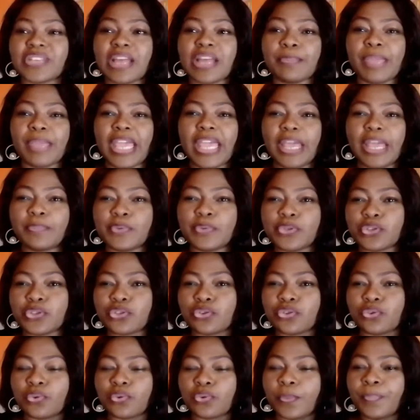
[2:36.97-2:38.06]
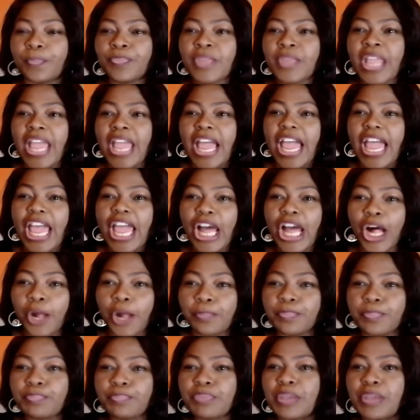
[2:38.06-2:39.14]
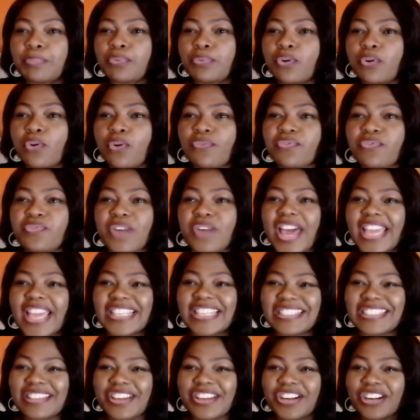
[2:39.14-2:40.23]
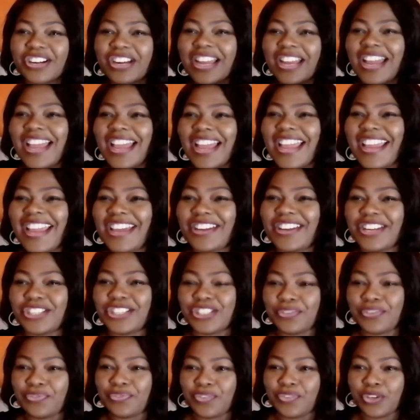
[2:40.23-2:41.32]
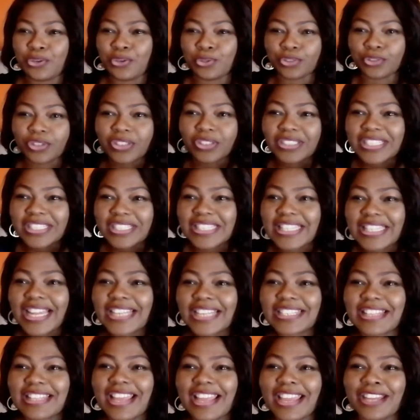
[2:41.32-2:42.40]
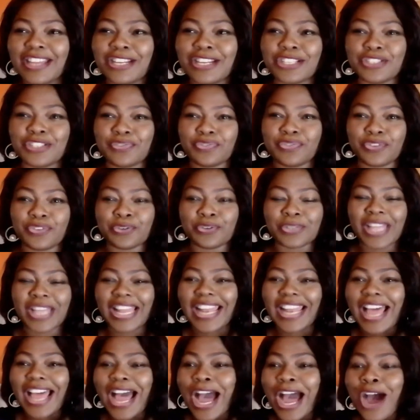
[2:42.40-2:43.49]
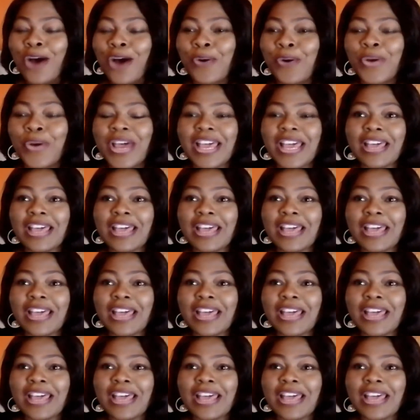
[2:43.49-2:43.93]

I'm able to help people find their energy field, understand their energy field, and how,